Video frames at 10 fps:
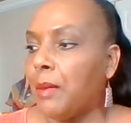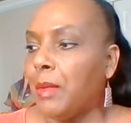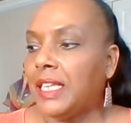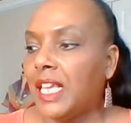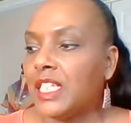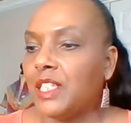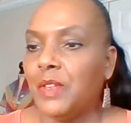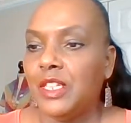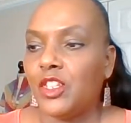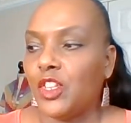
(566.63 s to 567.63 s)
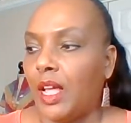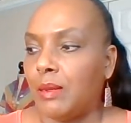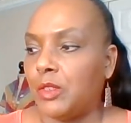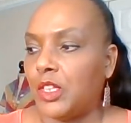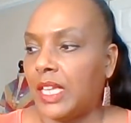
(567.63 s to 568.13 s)
My next finished
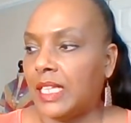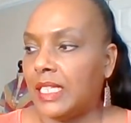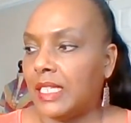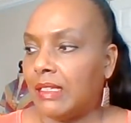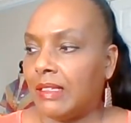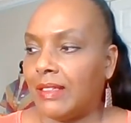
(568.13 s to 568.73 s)
object,